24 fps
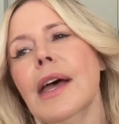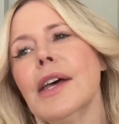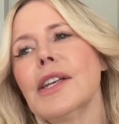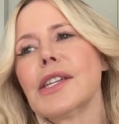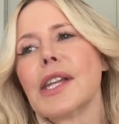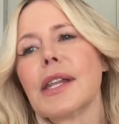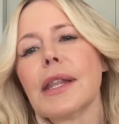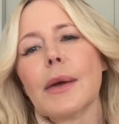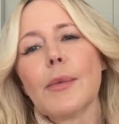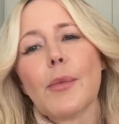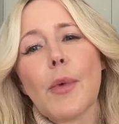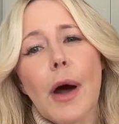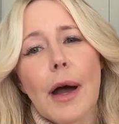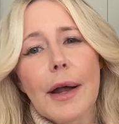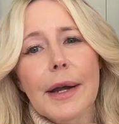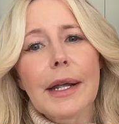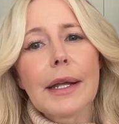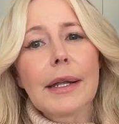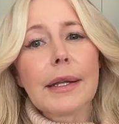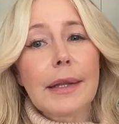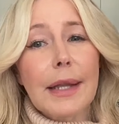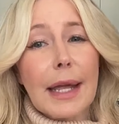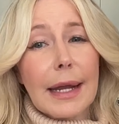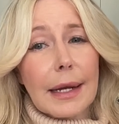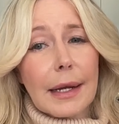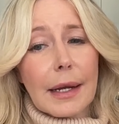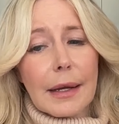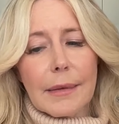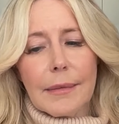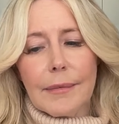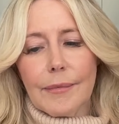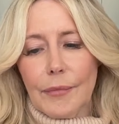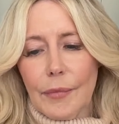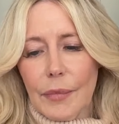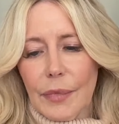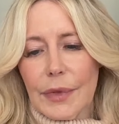So they wanted like
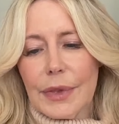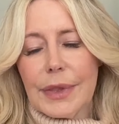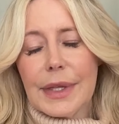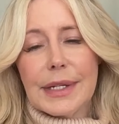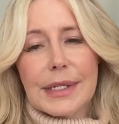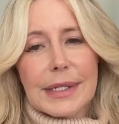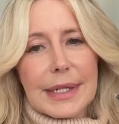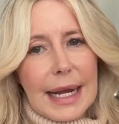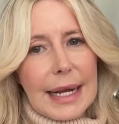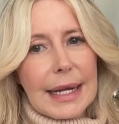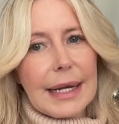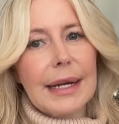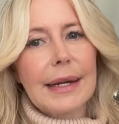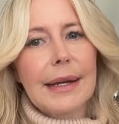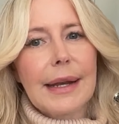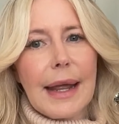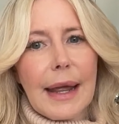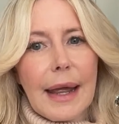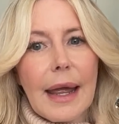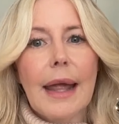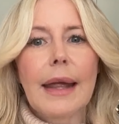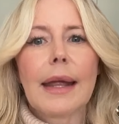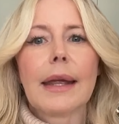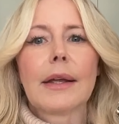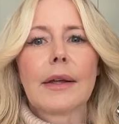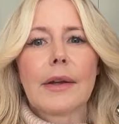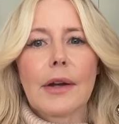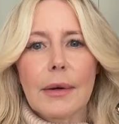the day-to-day